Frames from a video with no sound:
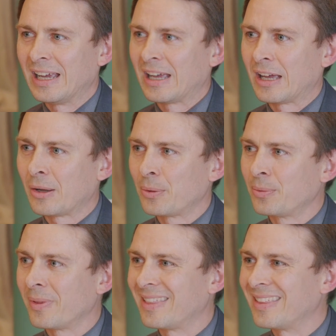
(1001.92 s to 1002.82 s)

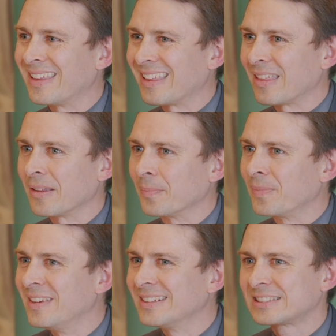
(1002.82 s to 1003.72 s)
The
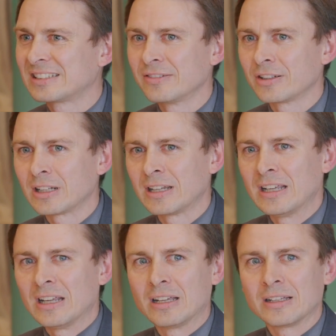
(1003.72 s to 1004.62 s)
civil
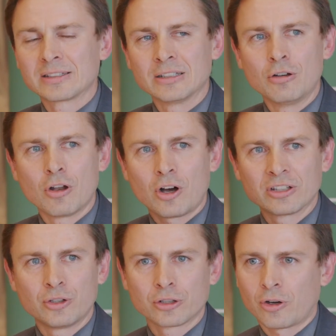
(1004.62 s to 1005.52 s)
law
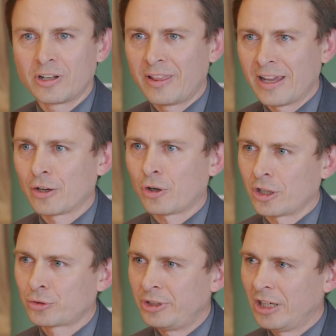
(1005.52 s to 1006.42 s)
is not only there in
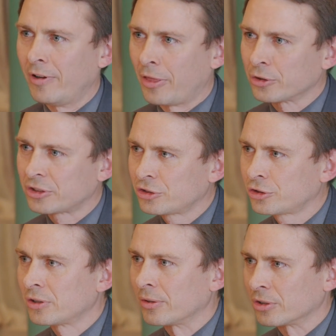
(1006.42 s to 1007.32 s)
order to deal with
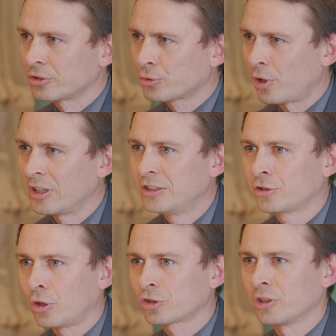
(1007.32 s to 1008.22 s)
those strongly
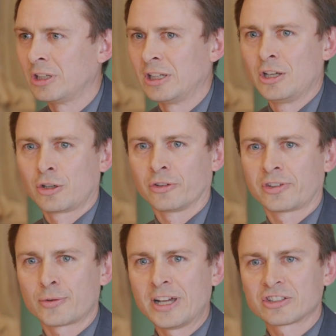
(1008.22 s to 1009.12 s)
social
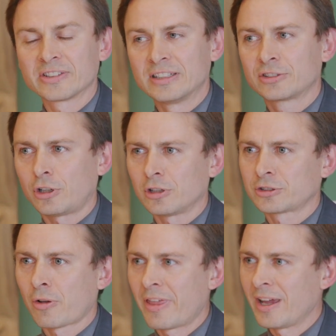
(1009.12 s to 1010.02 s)
considerations, it's
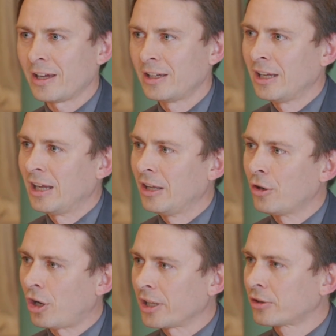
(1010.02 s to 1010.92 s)
also there
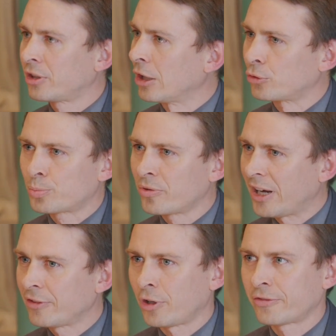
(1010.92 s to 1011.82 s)
in order to
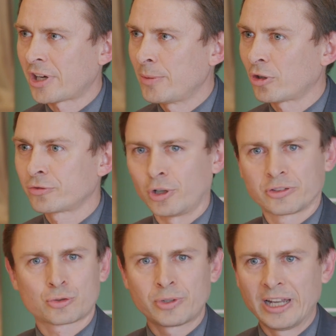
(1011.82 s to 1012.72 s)
provide for a framework
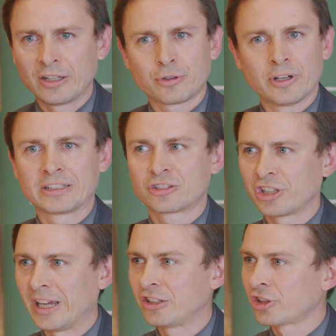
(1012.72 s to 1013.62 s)
for trade, for
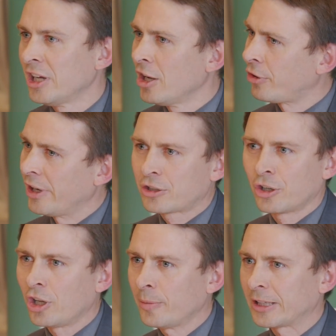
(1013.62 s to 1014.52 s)
exchange, for
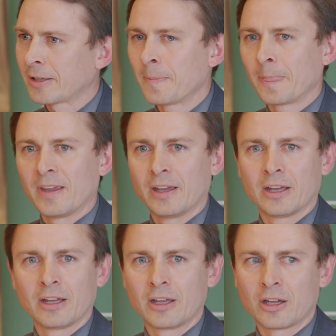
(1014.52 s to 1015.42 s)
economic
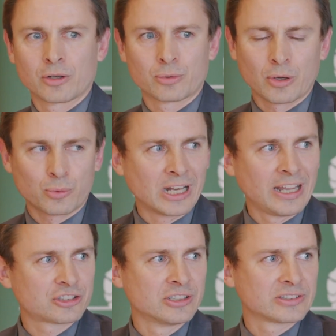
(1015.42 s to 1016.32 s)

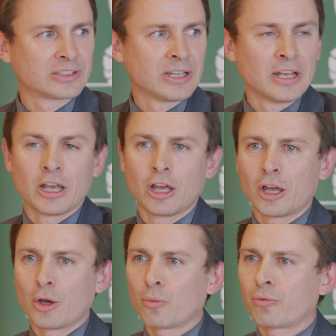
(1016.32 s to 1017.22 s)
relations,
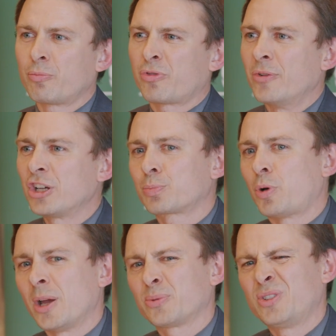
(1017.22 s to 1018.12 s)
for which
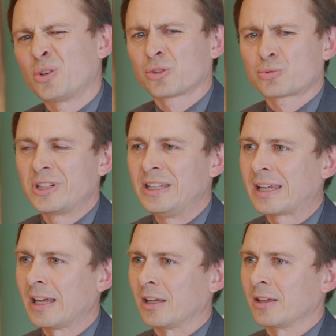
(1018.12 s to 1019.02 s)
perhaps we don't really
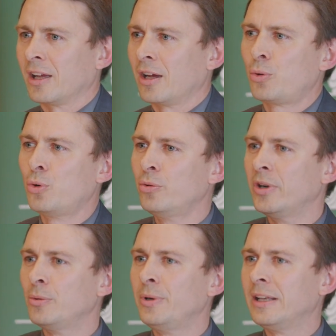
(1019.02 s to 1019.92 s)
care who
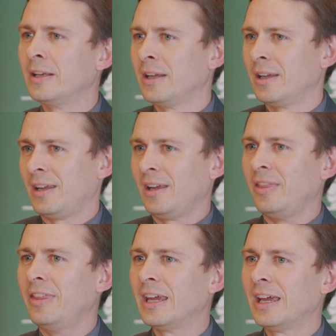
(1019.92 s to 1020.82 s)
will win
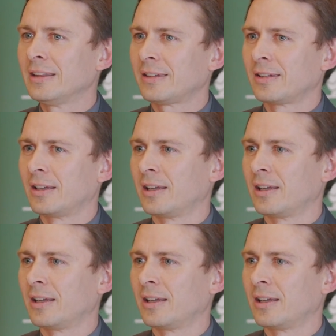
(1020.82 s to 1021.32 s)
in the end,